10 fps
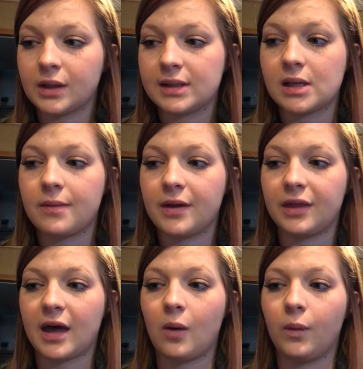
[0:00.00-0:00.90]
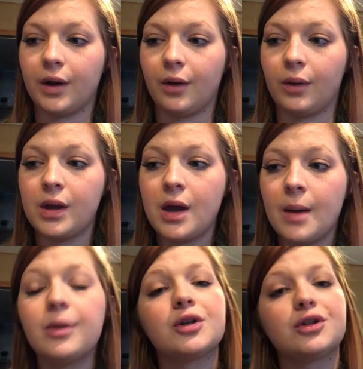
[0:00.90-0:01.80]
something that will
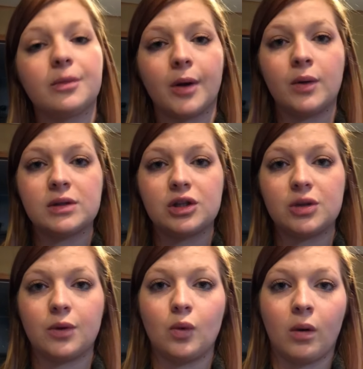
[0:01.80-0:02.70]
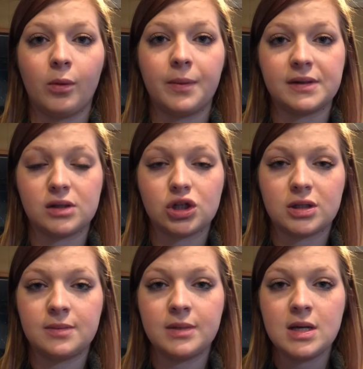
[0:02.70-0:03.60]
push their bones into a normal
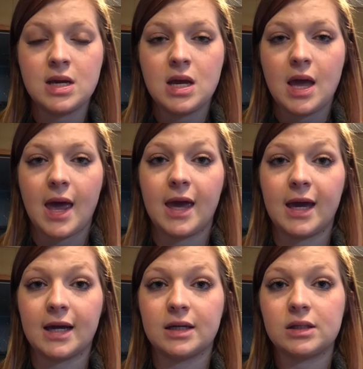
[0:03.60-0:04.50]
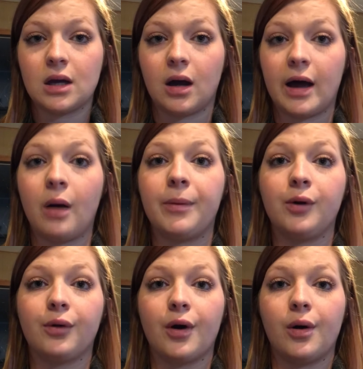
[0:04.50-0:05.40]
position and help it
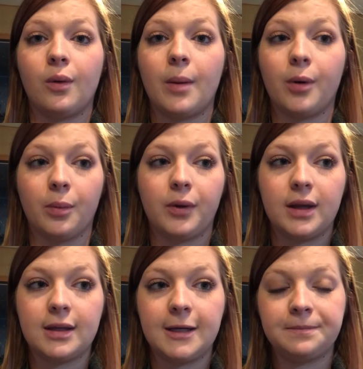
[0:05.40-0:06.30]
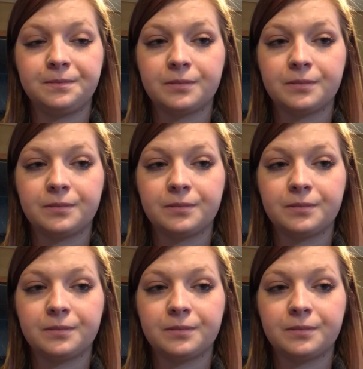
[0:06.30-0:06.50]
grow appropriately.